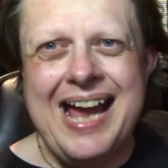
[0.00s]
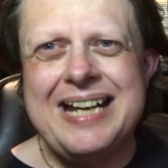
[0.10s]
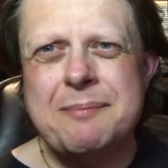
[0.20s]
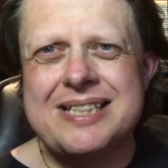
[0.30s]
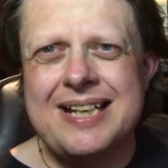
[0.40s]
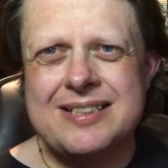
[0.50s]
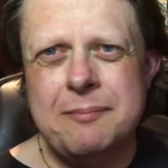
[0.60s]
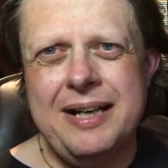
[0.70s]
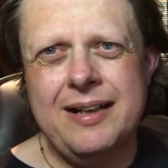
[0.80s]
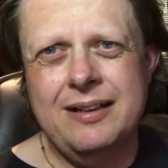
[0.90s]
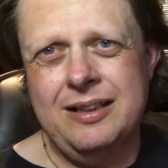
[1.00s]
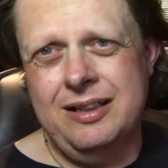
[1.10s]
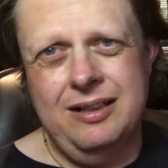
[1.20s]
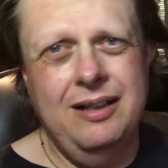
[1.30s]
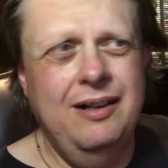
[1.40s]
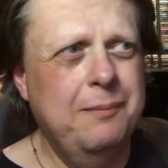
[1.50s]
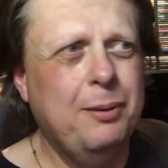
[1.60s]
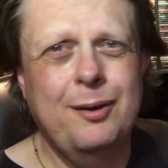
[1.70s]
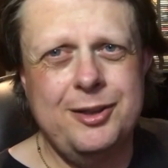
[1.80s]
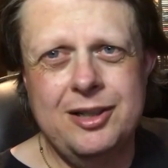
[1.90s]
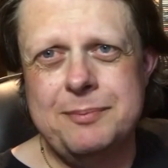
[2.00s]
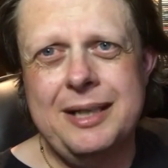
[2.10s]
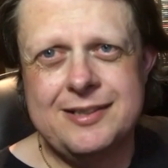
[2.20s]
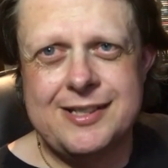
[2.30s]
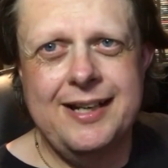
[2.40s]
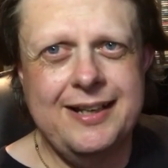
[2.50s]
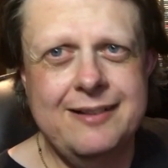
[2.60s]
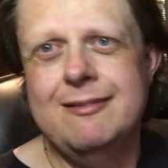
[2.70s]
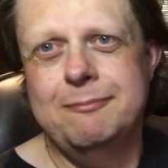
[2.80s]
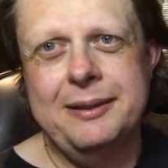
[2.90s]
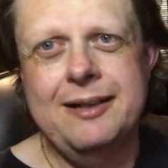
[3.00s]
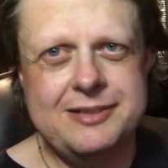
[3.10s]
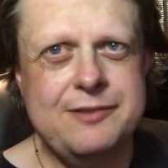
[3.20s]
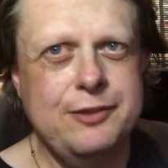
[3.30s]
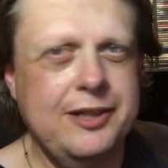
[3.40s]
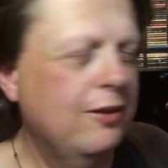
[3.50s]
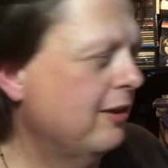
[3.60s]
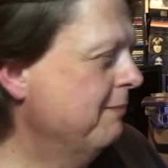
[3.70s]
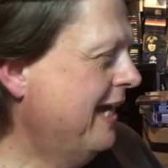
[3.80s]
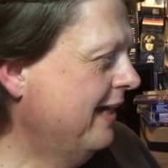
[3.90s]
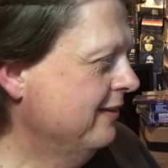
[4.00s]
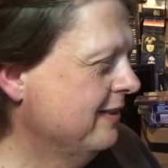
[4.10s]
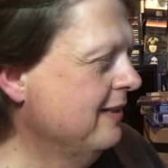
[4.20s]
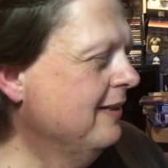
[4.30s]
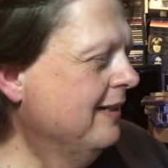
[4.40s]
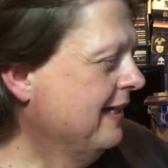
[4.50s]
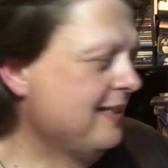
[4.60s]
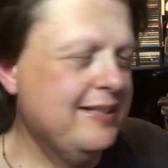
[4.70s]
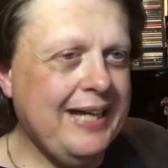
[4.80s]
Any mistakes I make, I apologise. But as I say, I've been up since 3 o'clock. I'm knackered. It's